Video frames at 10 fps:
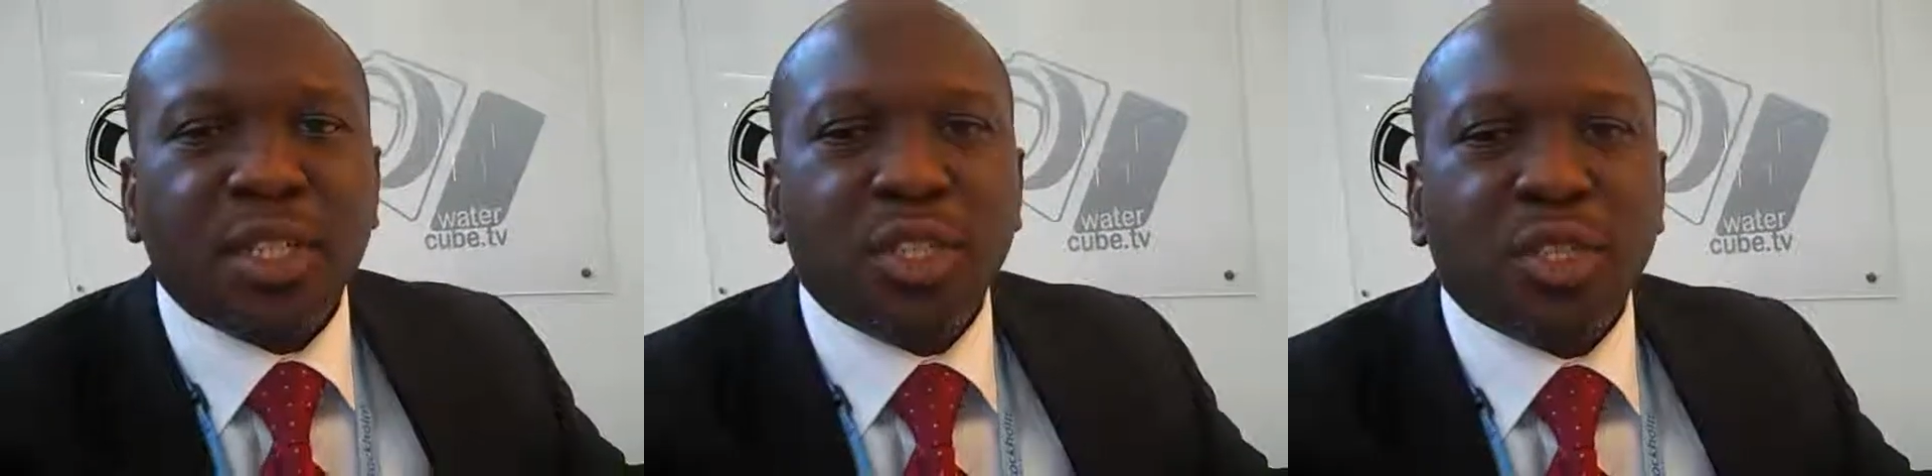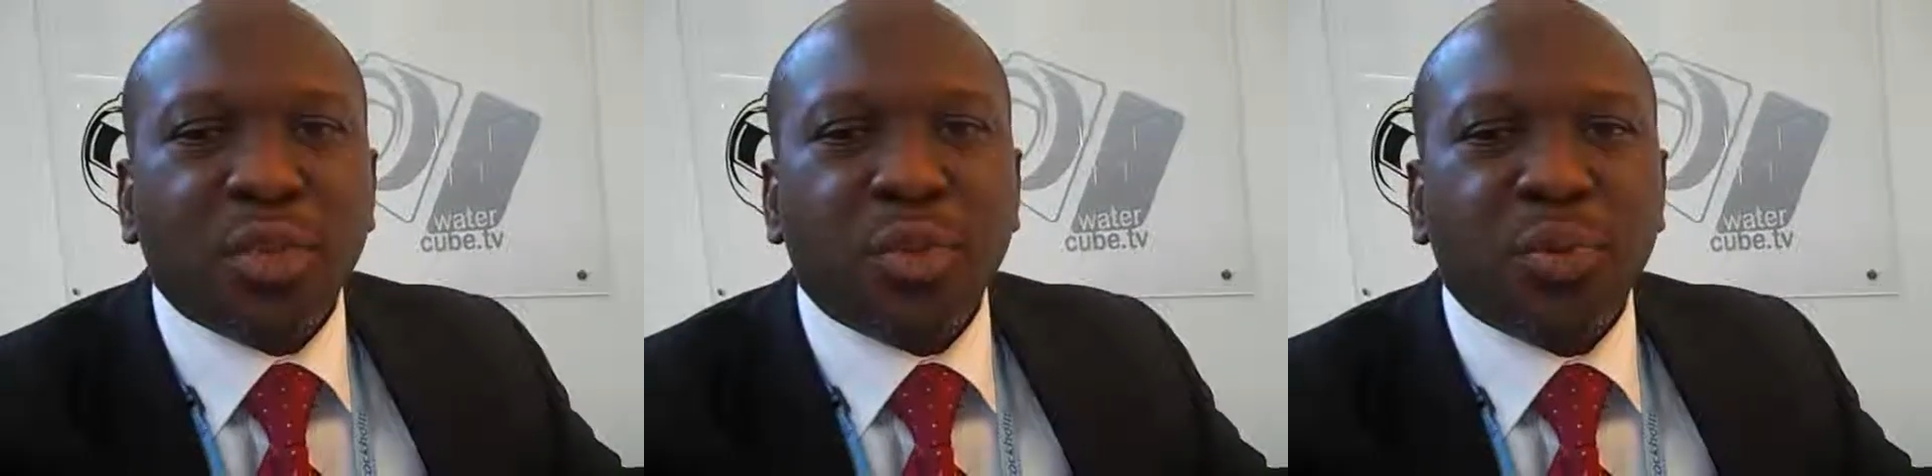
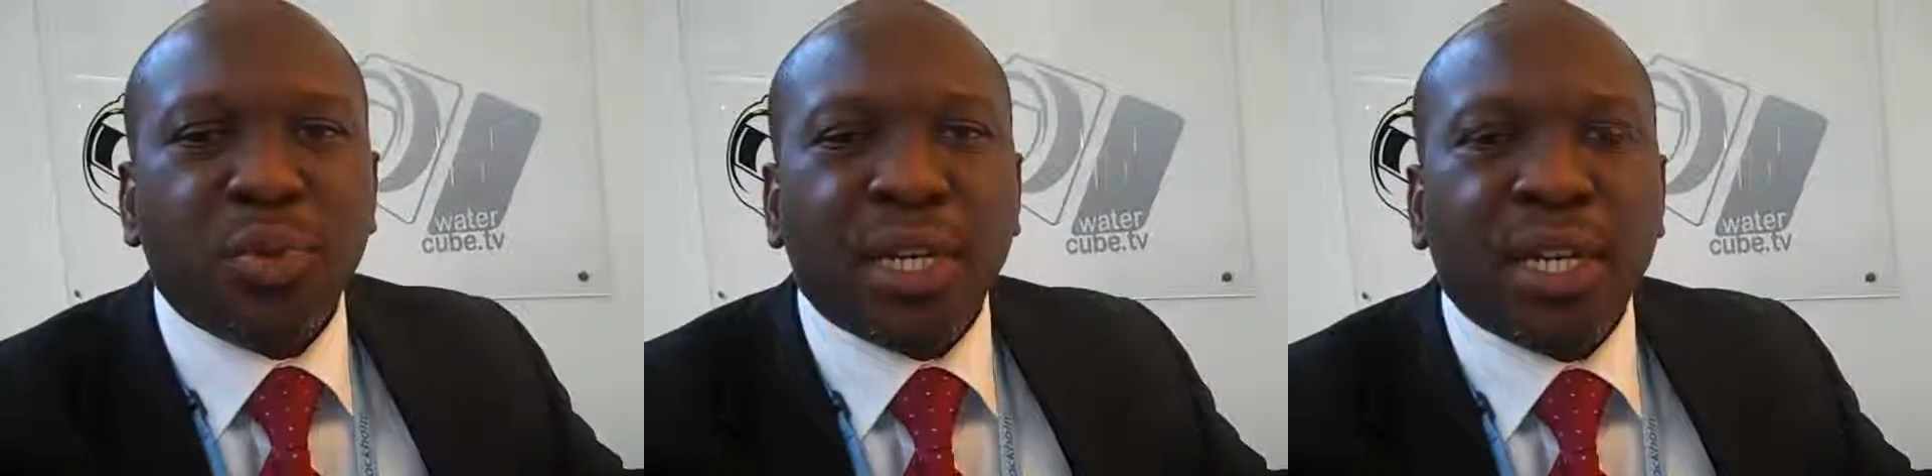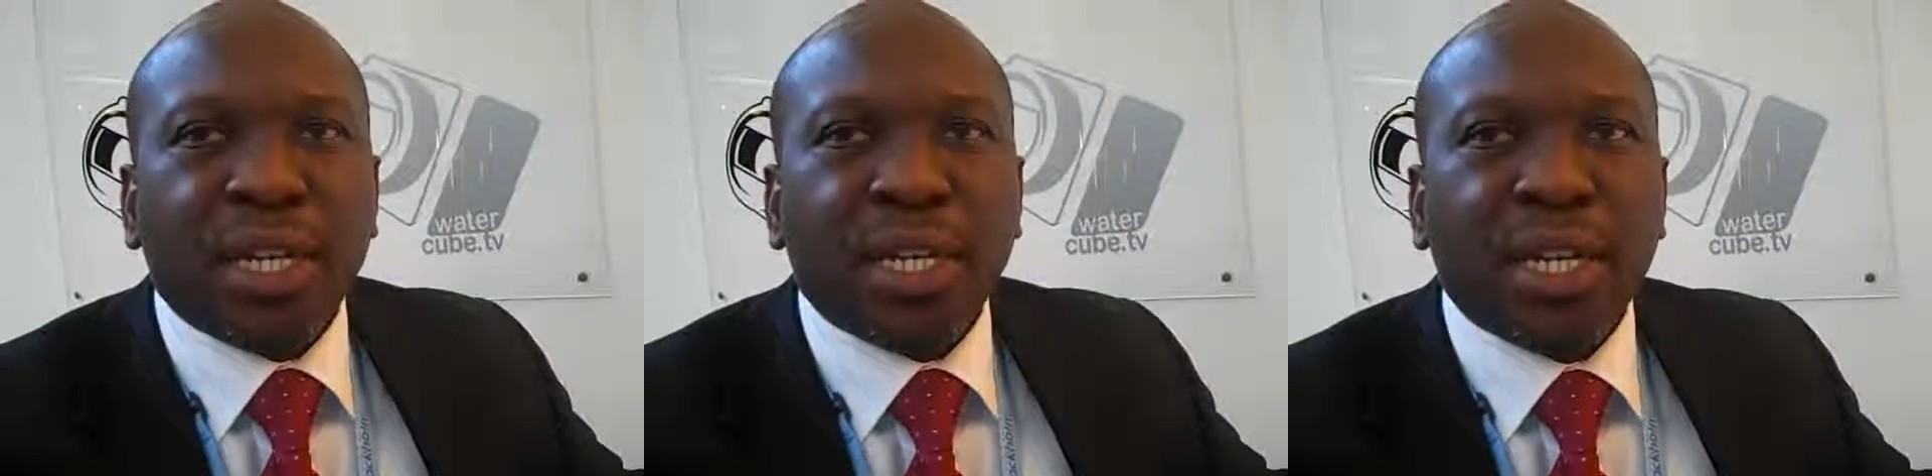So we
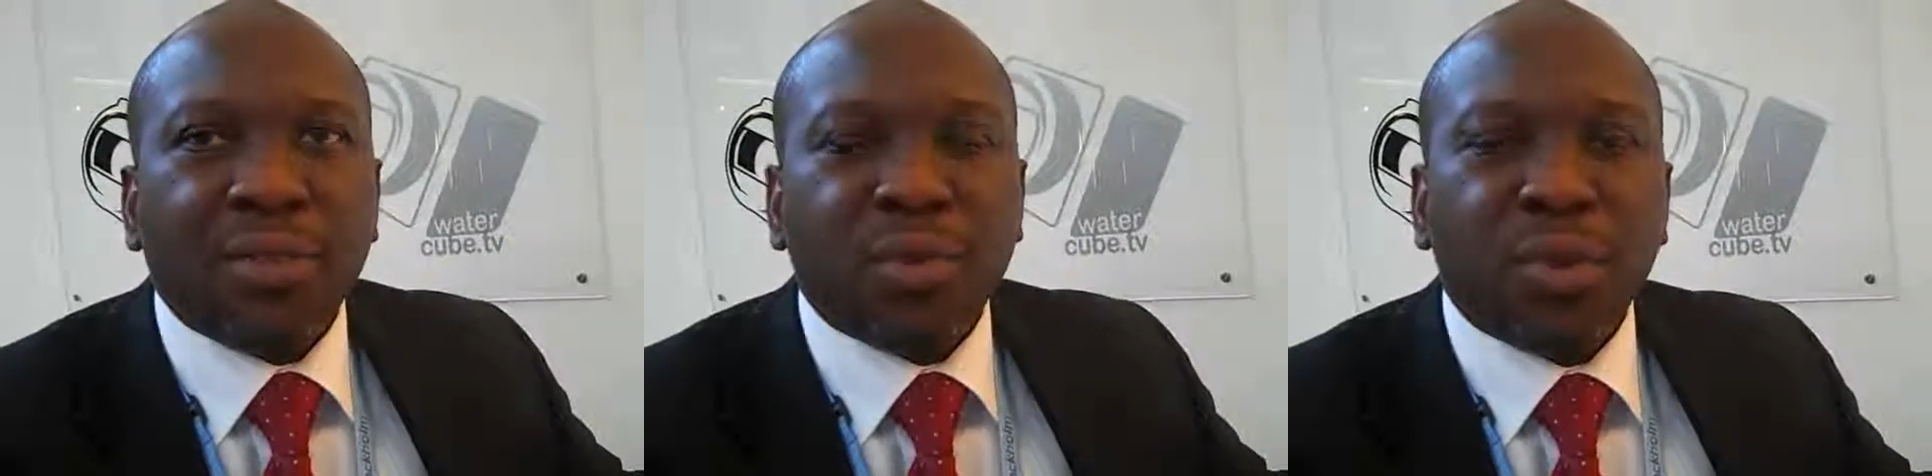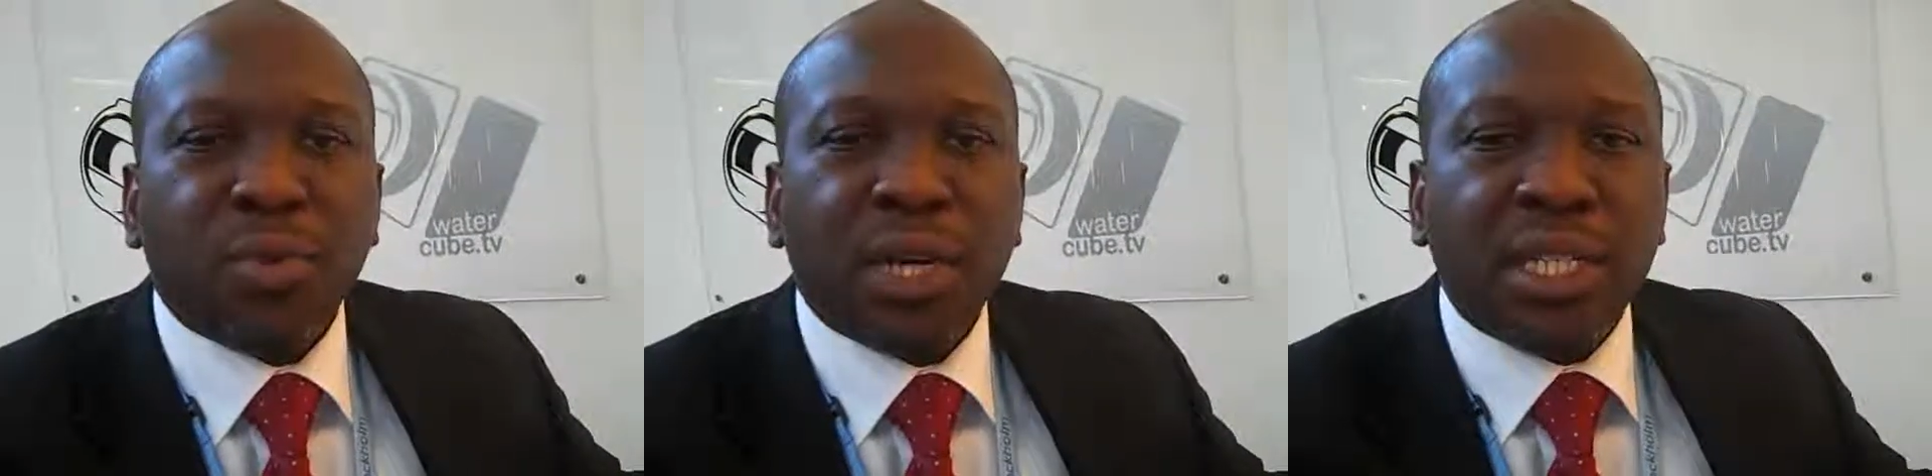are left
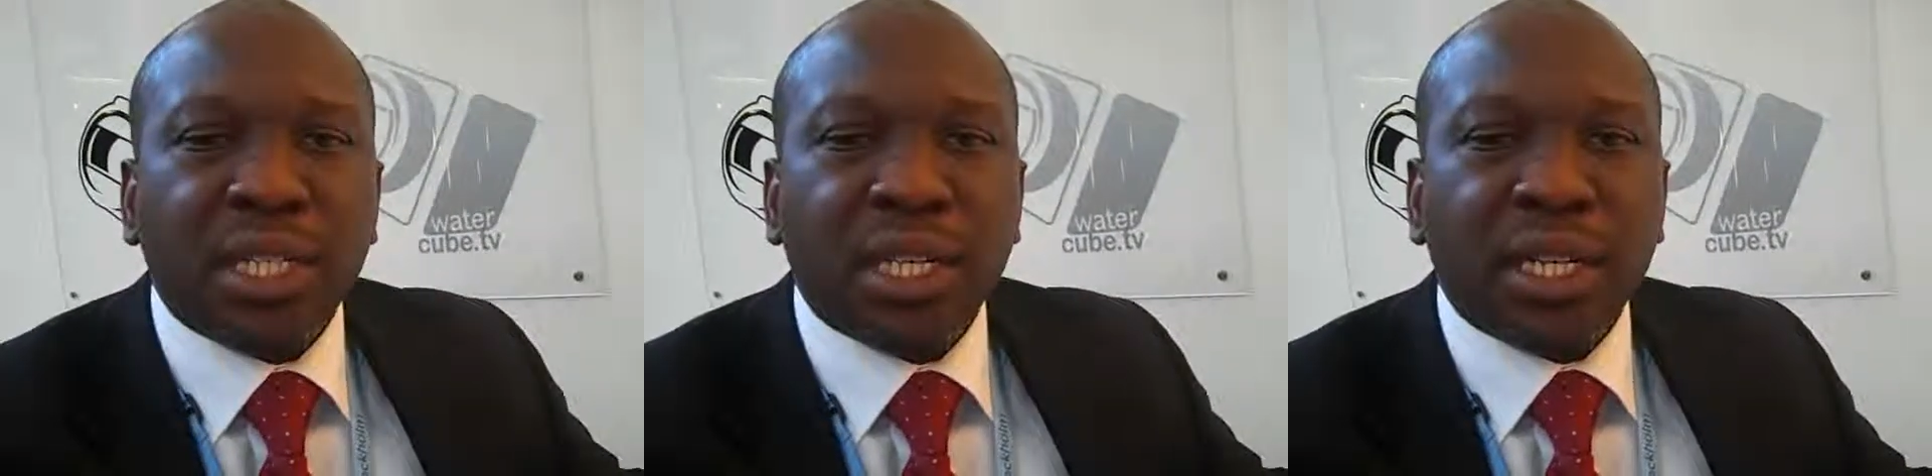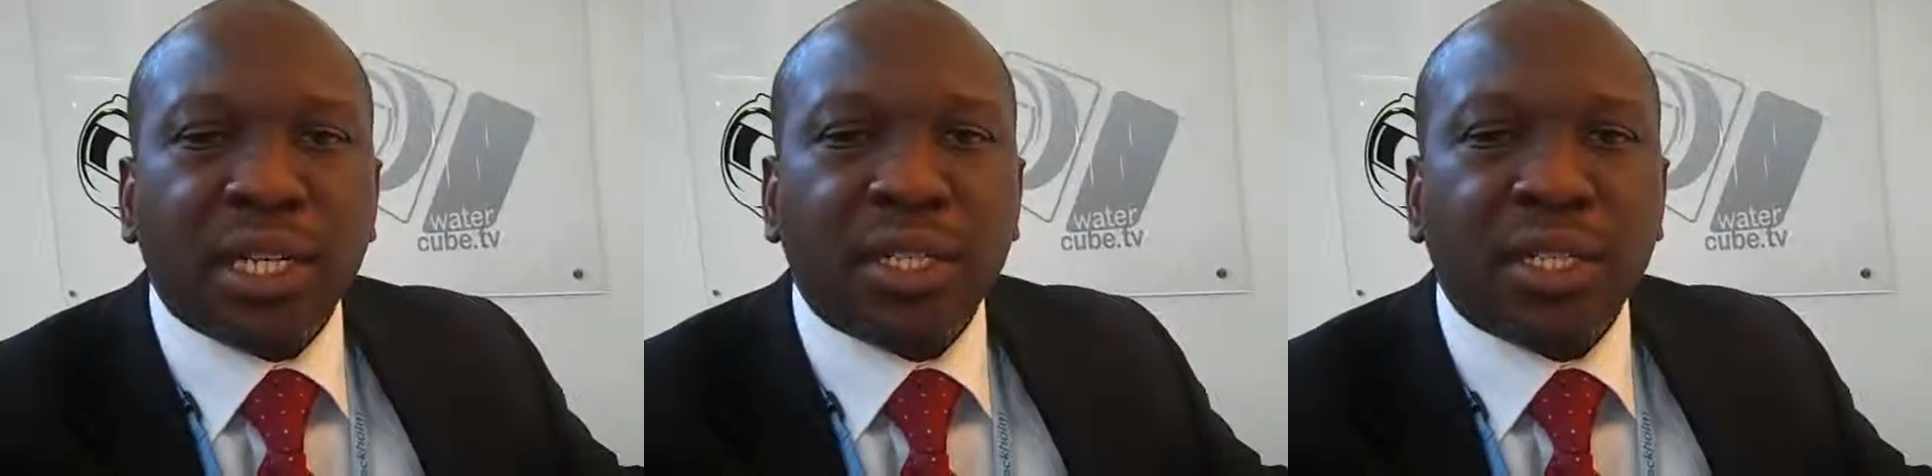with one year